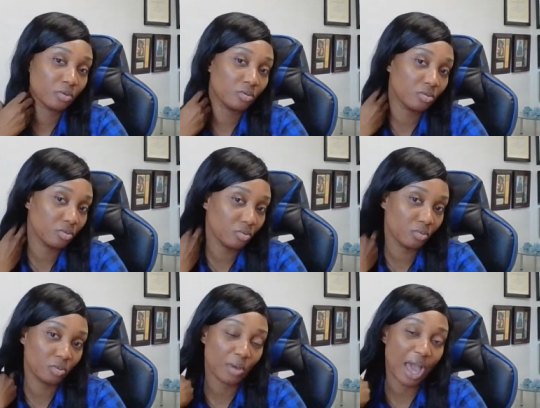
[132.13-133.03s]
you,
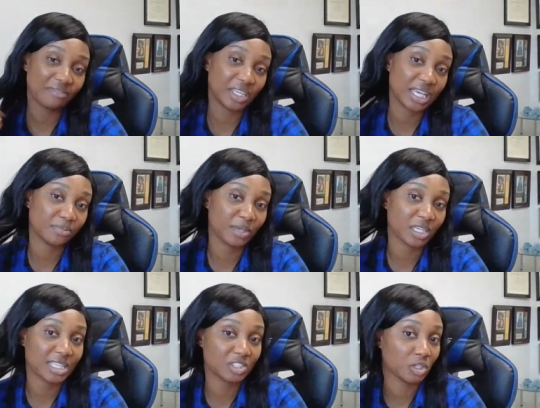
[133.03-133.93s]
you have kids
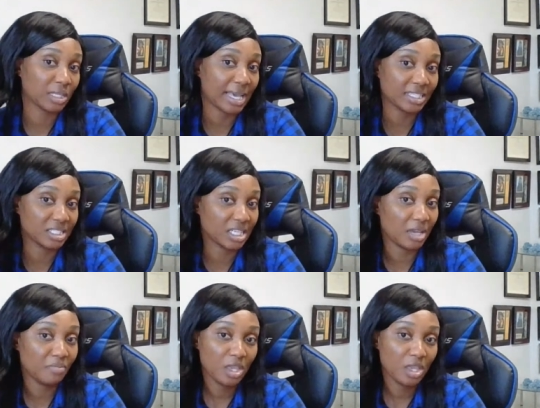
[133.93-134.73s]
because that's your legacy.